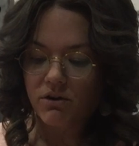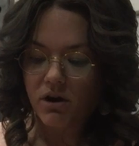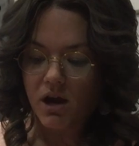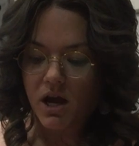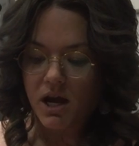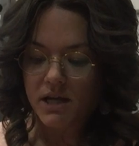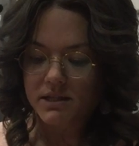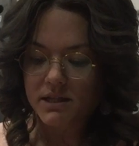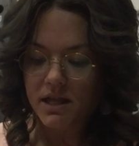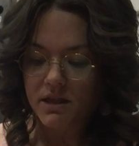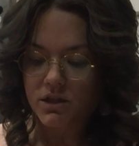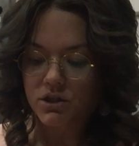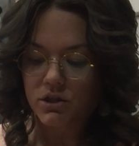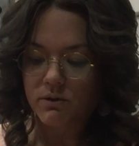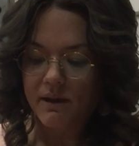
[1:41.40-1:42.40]
cross and the
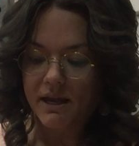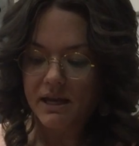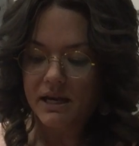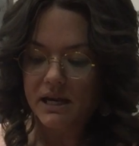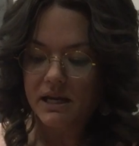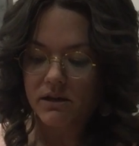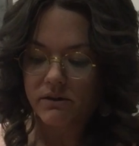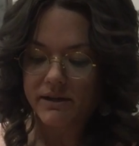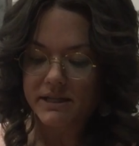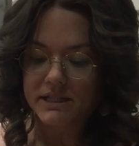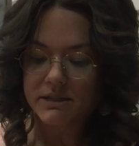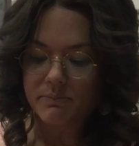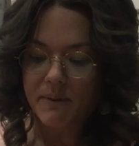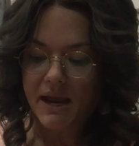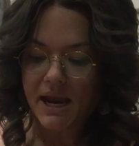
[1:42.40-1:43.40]
2-headed eagle in
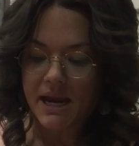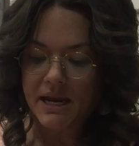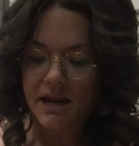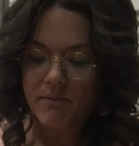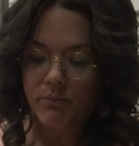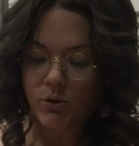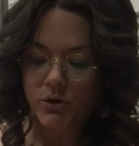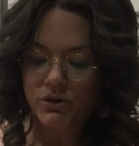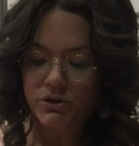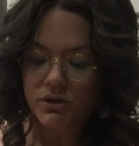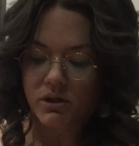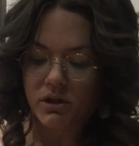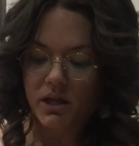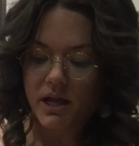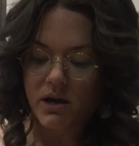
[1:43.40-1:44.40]
Spain and
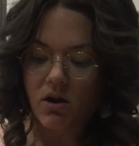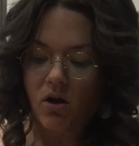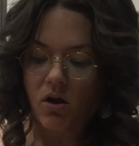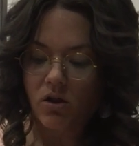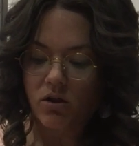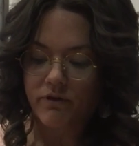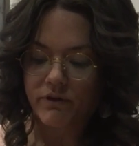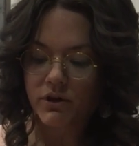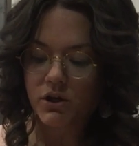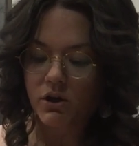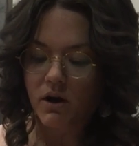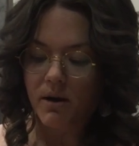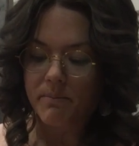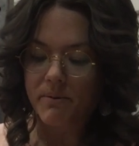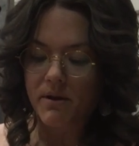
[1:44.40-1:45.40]
Portugal and all over
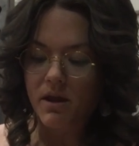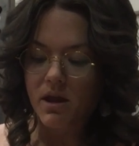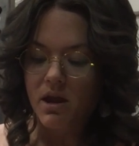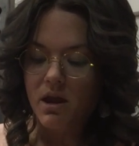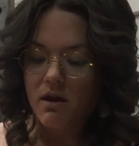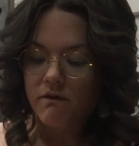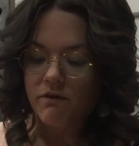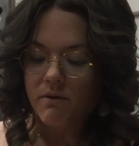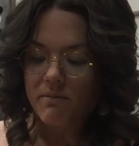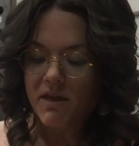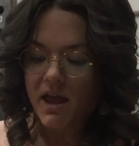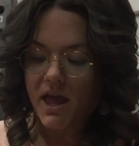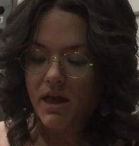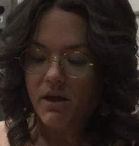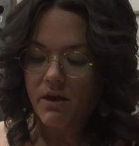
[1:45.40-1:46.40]
Europe. From
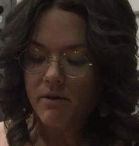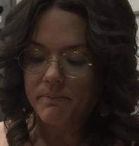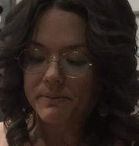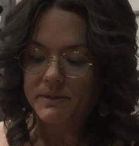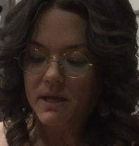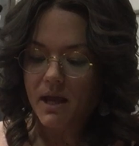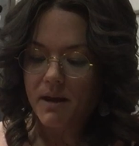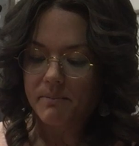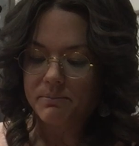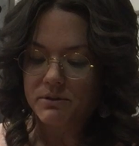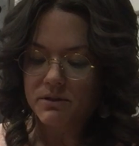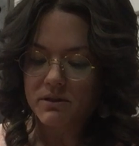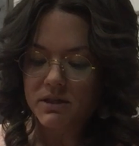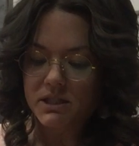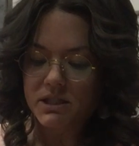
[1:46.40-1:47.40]
the Alps up
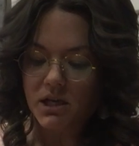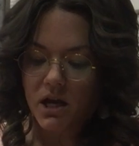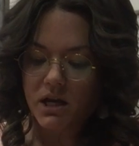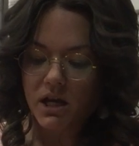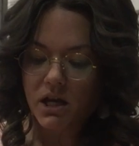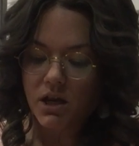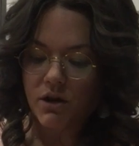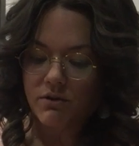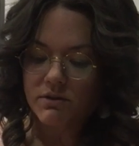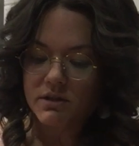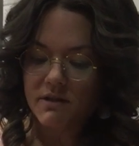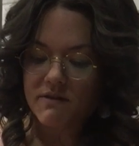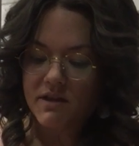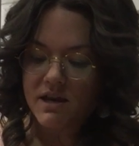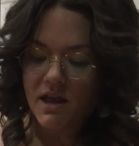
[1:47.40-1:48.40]
to the soggy coast
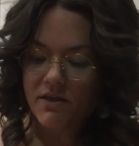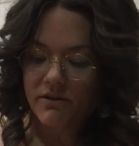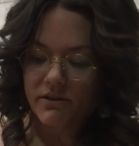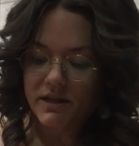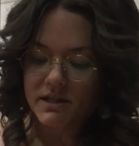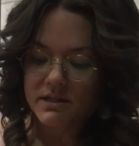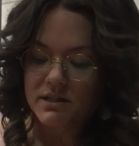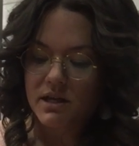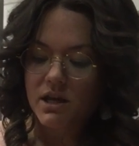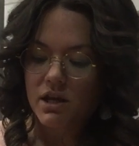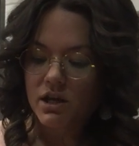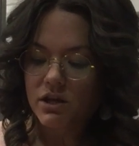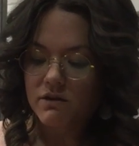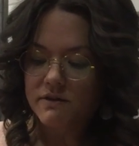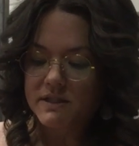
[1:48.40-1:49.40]
of the Netherlands,
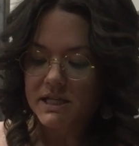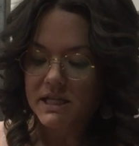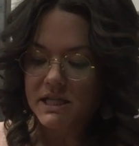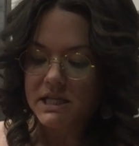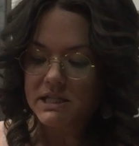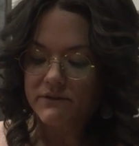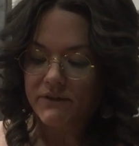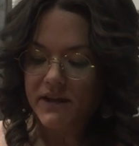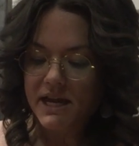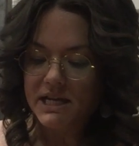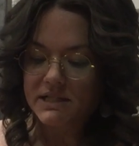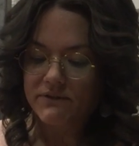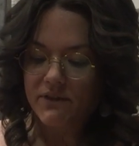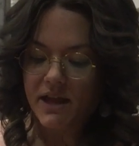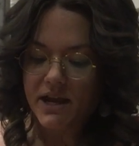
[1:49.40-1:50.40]
you've seen these flags
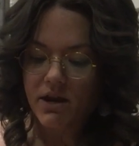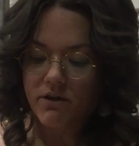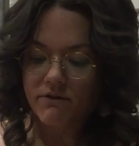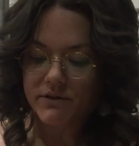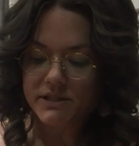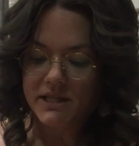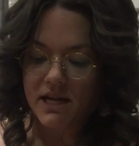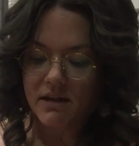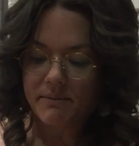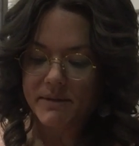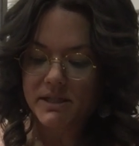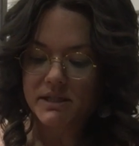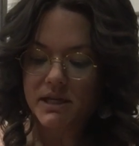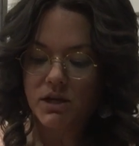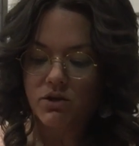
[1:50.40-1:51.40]
flying over
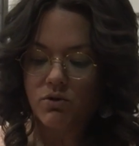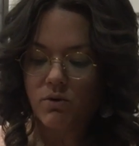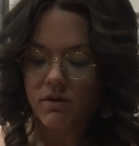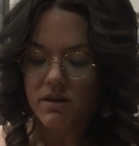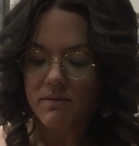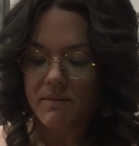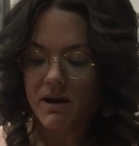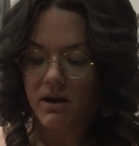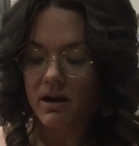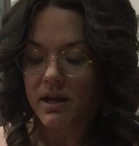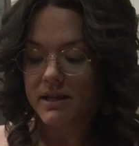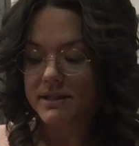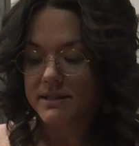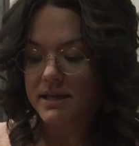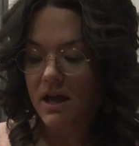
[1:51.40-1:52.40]
settlements in North America,
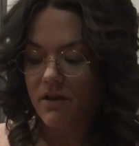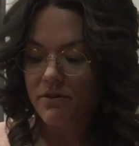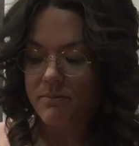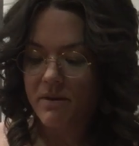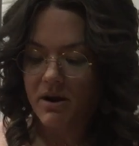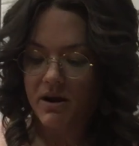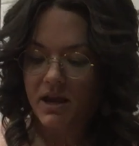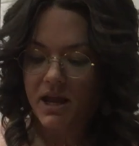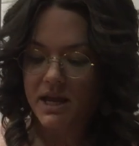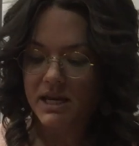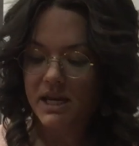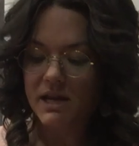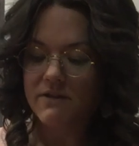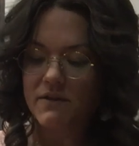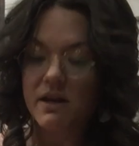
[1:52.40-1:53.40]
South America, and
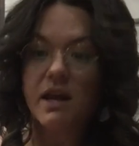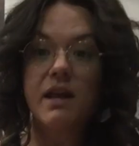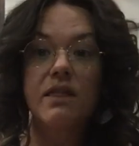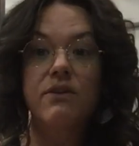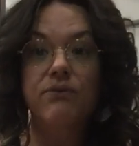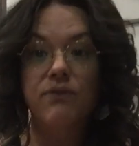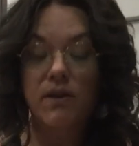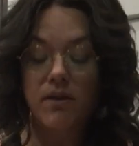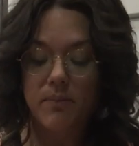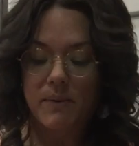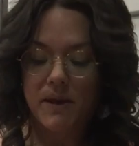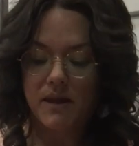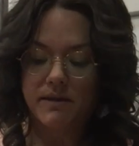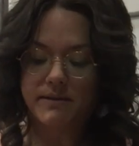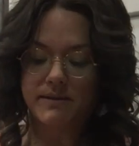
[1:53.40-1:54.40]
even in the
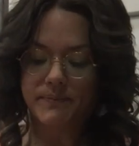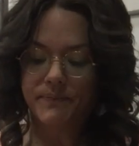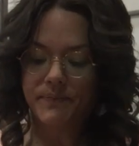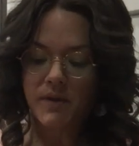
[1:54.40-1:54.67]
Philippines.